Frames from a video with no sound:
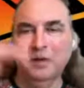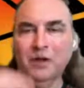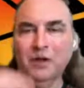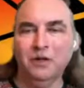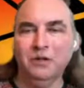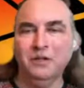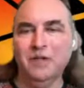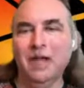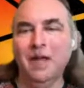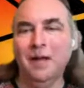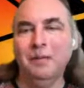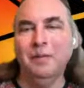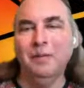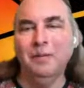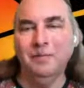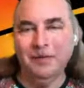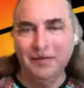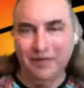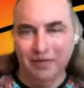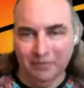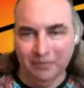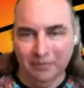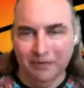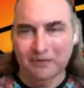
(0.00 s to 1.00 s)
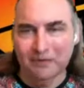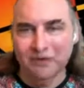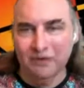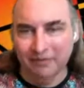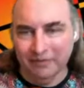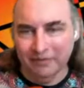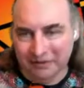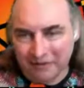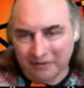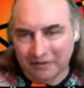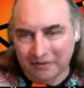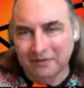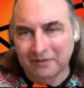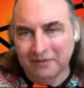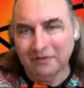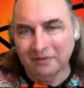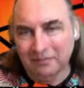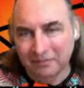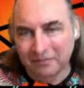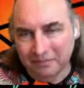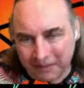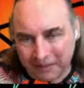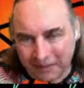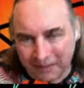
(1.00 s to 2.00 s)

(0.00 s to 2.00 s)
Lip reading: but on top of a network service. Yeah.